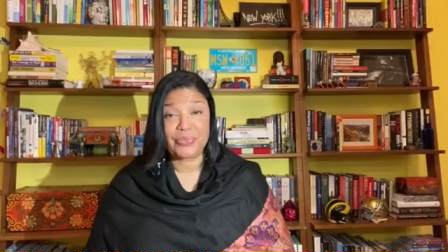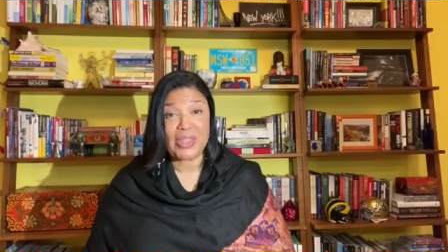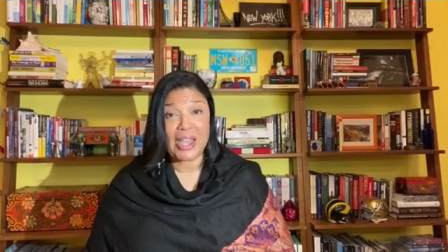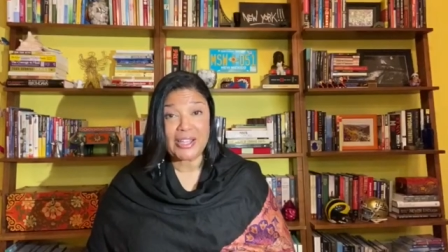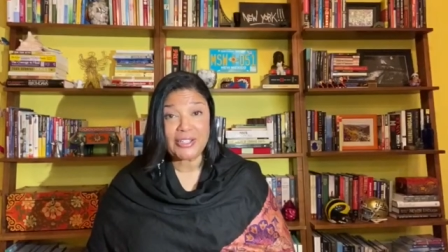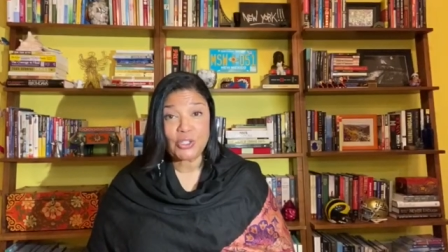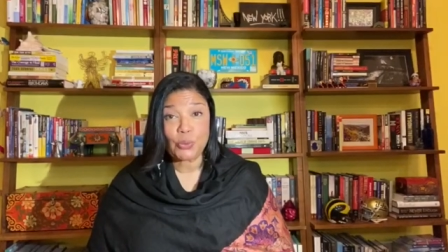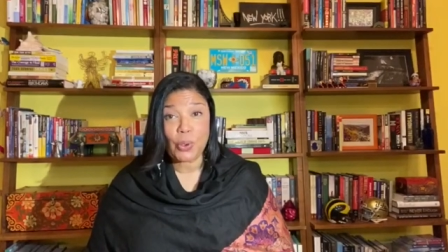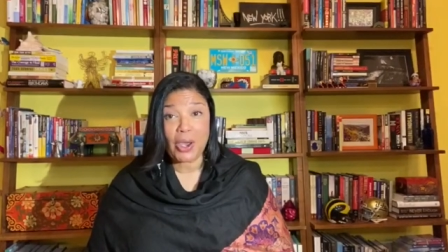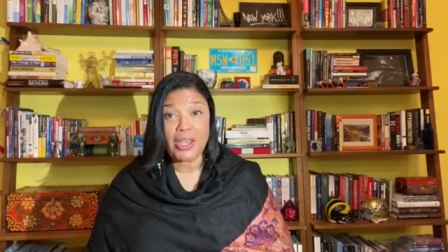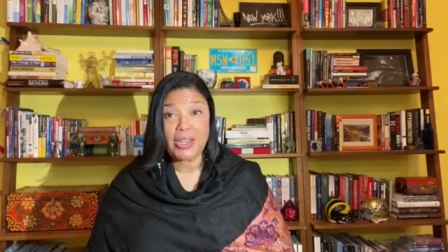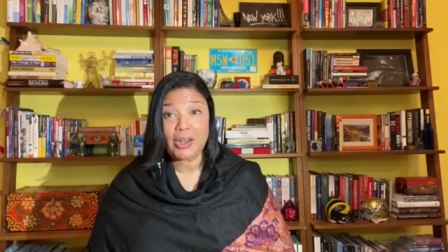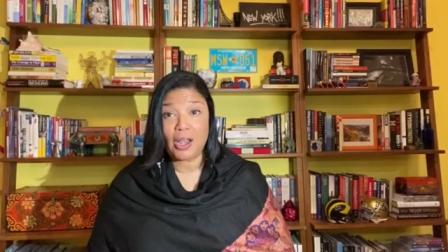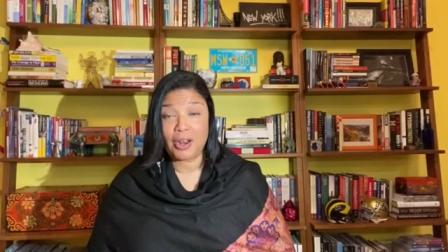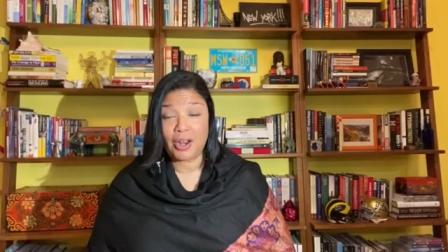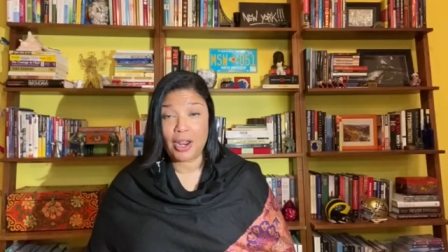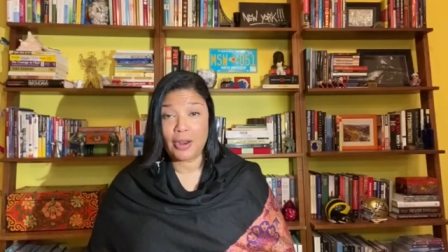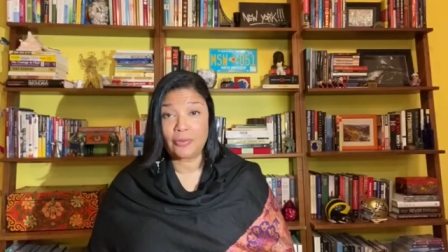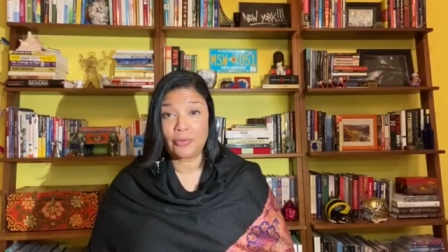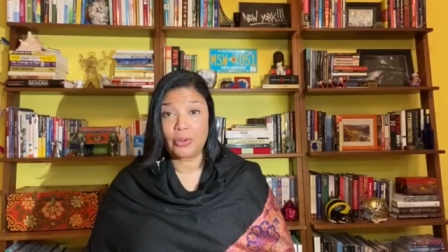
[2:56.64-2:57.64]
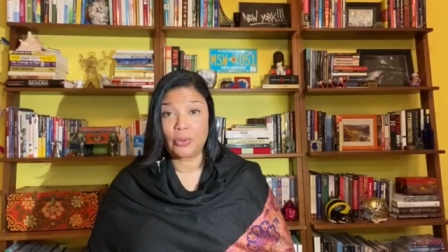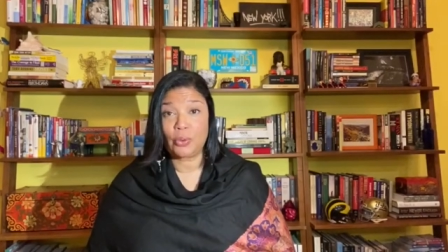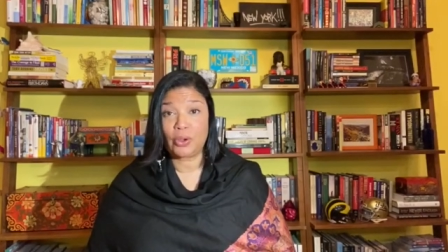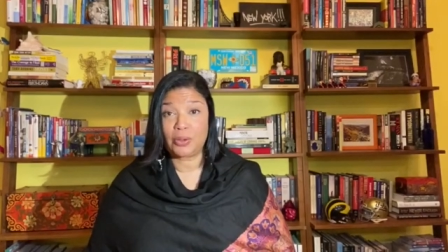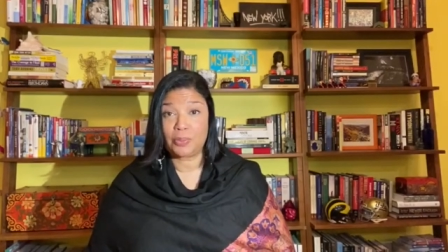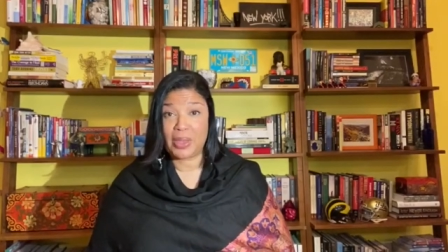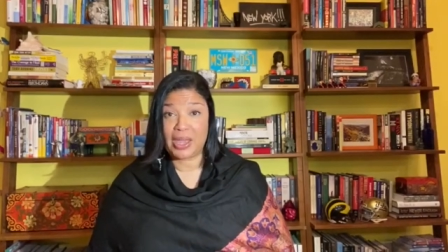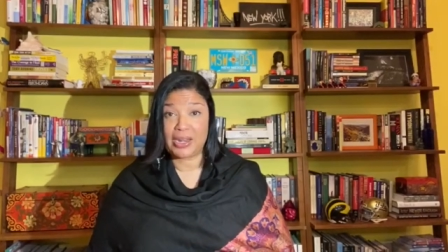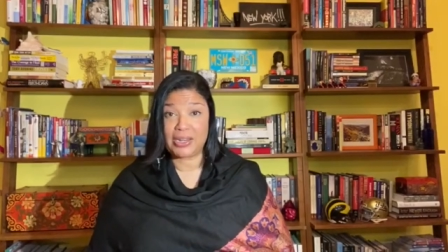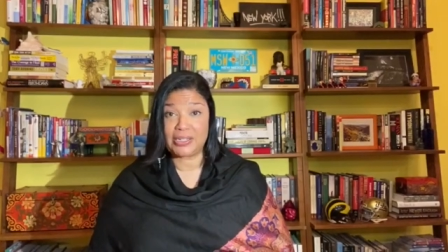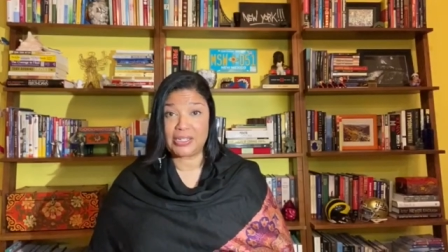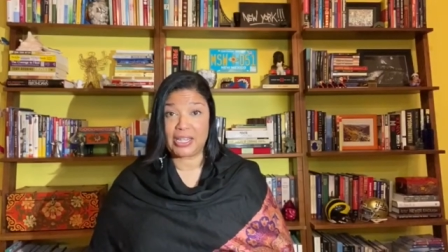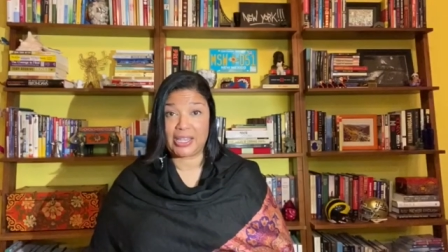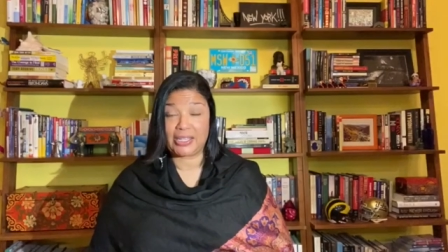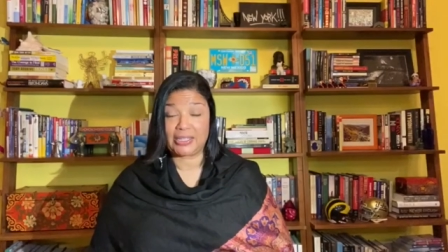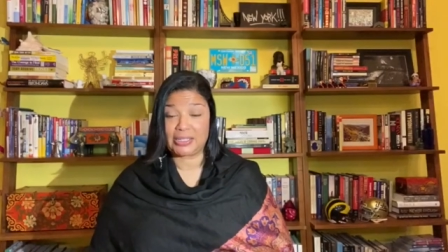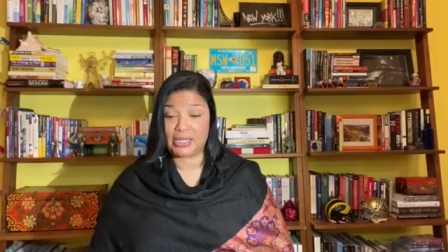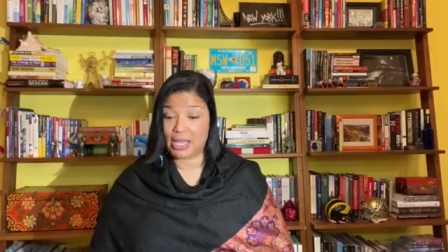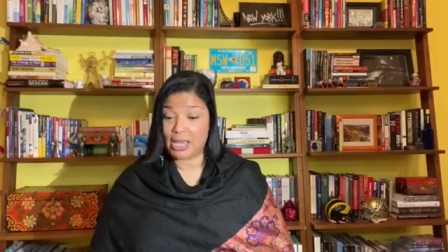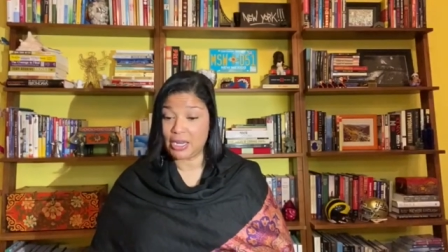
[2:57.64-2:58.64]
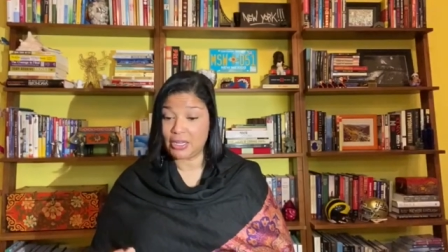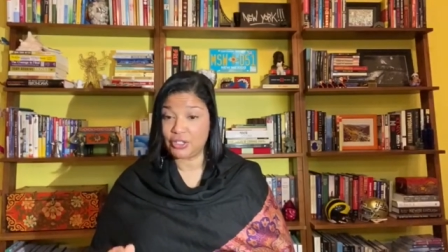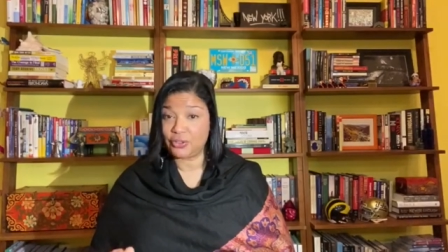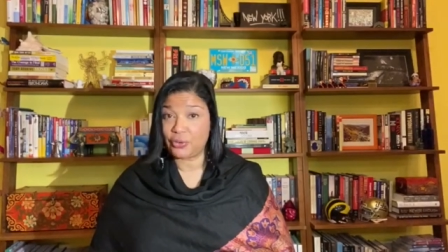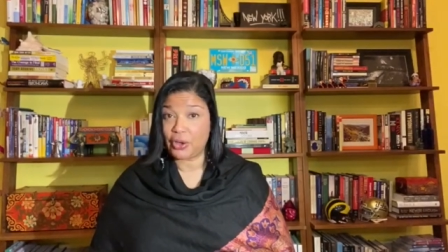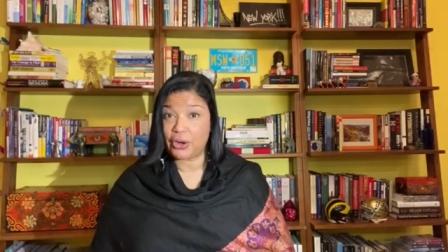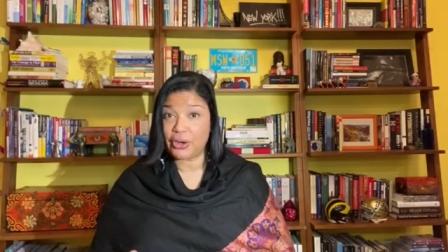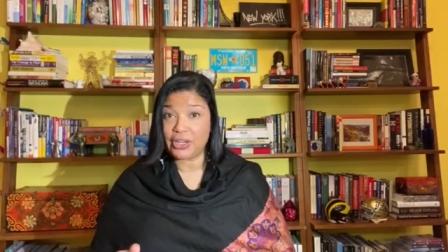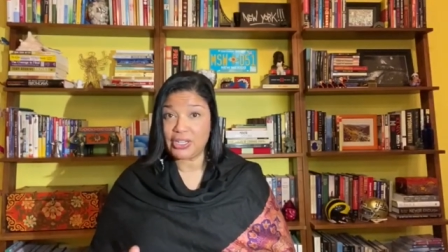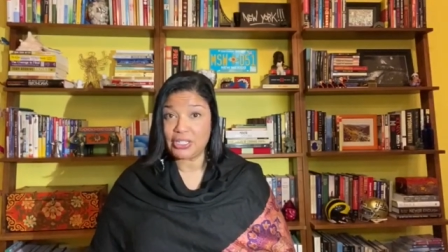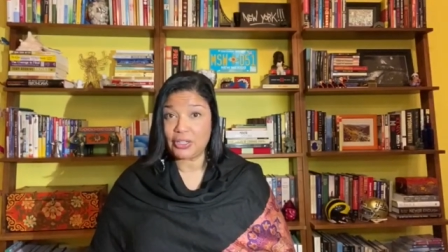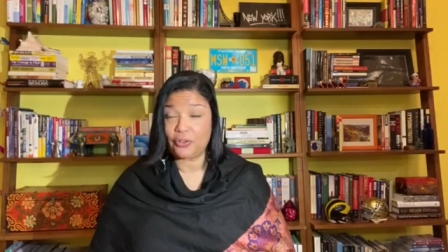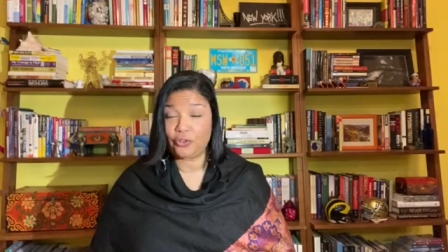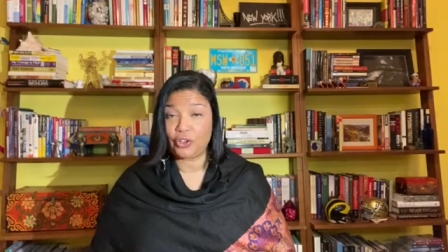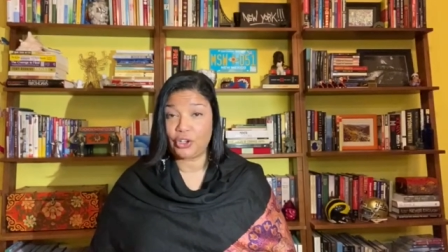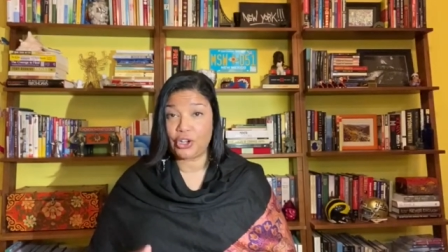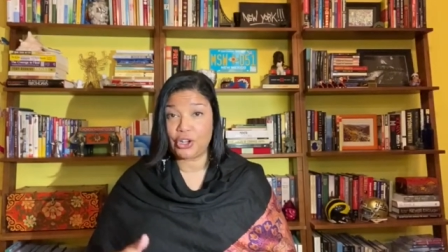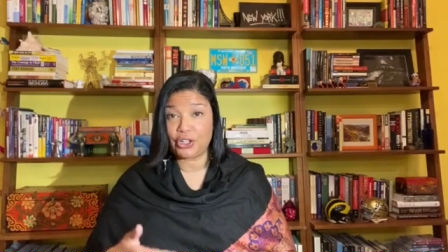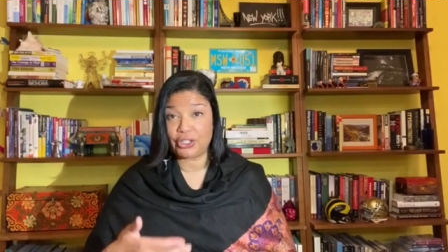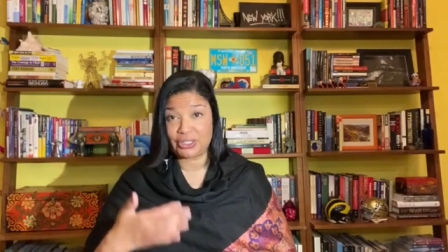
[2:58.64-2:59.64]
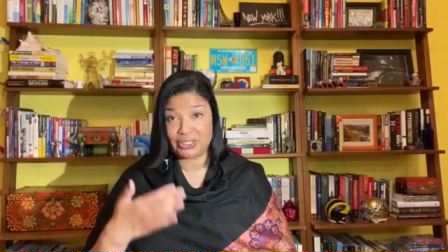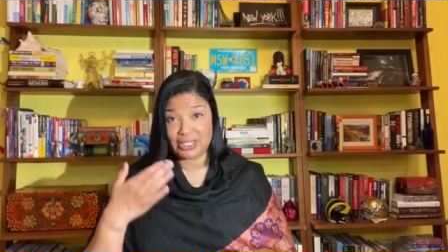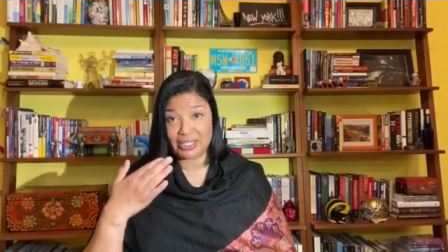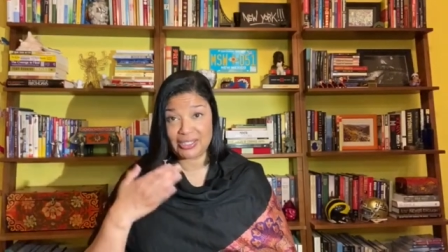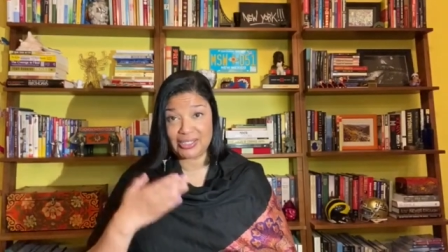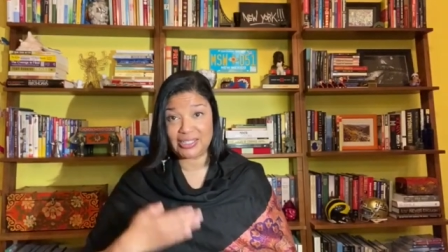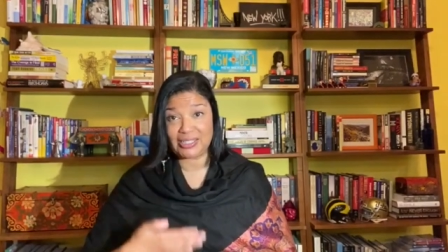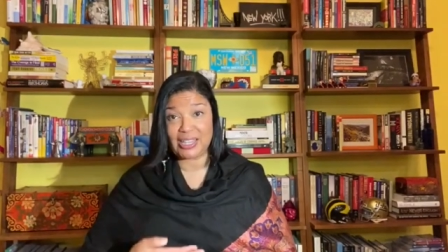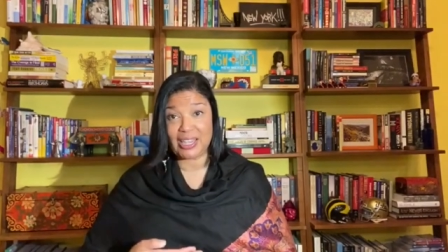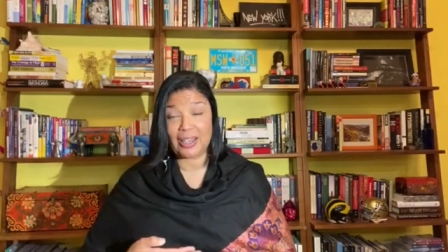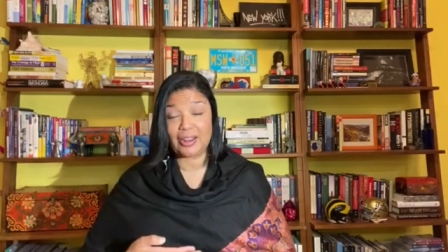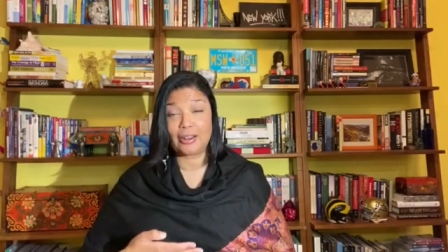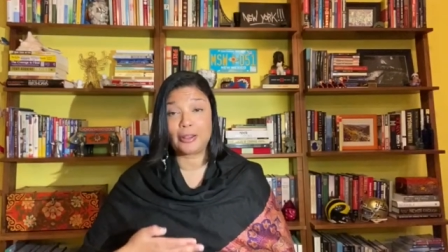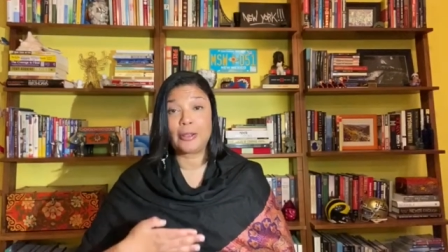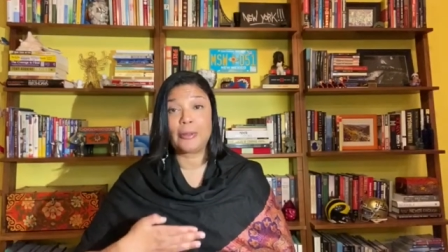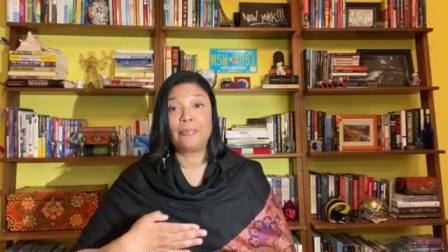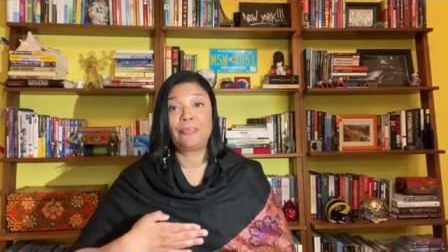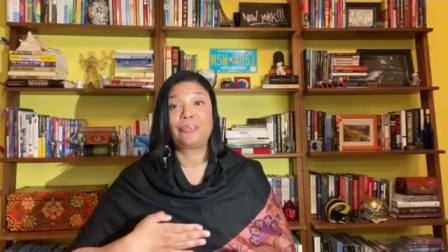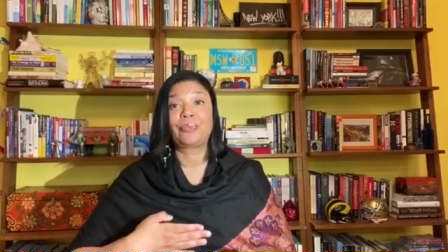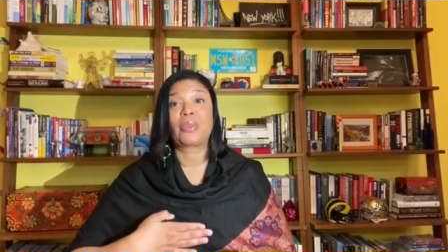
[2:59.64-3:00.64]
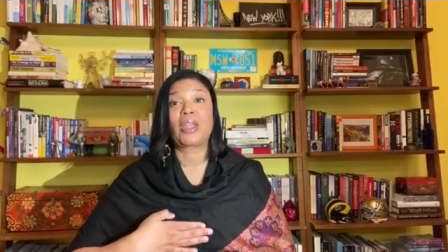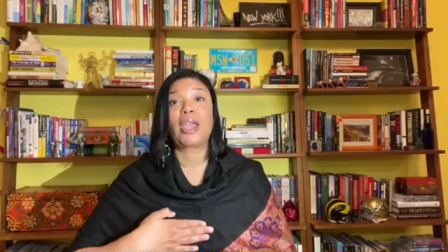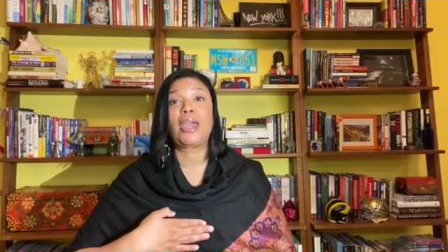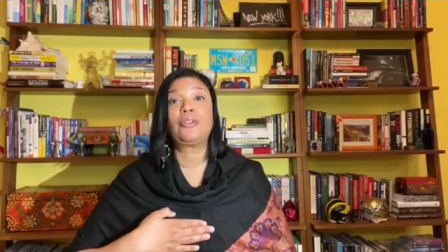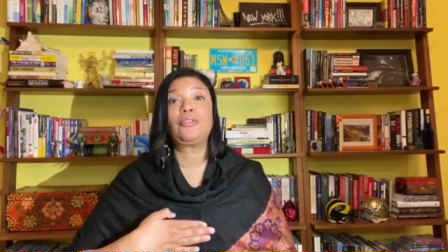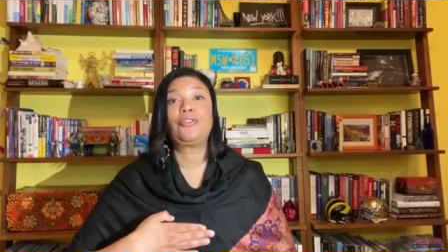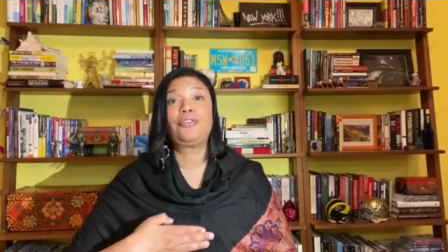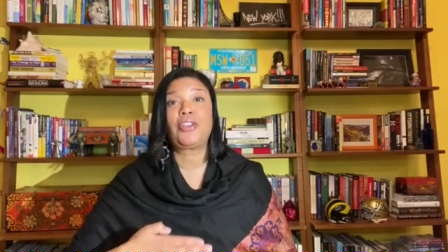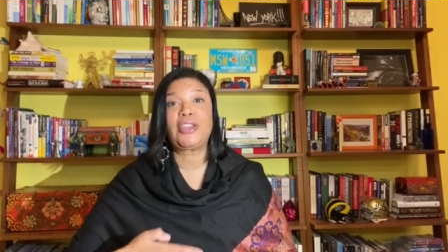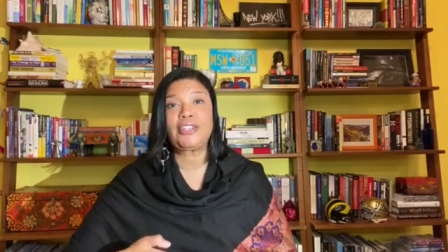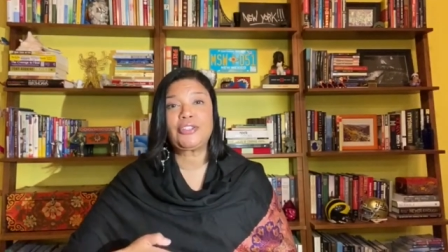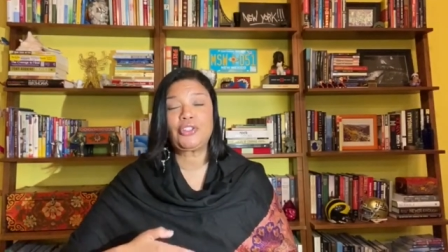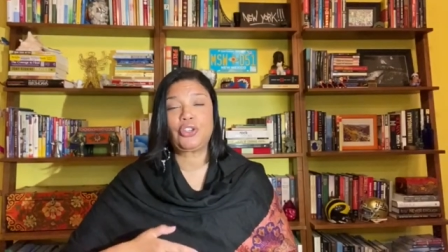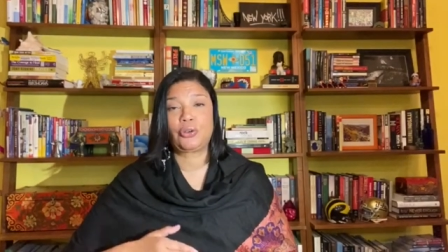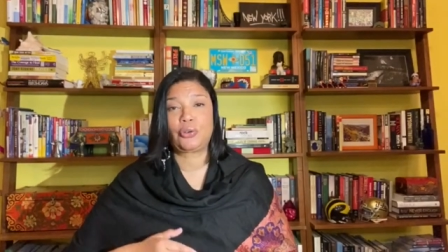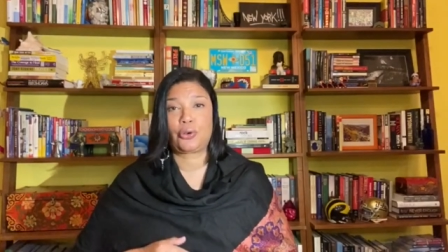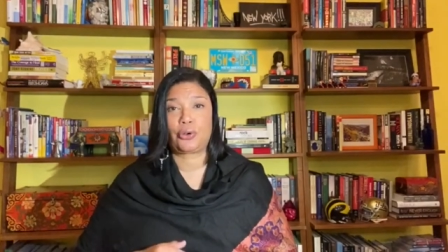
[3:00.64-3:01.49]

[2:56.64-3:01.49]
That's why not everyone meditates. It is very difficult to sit and face your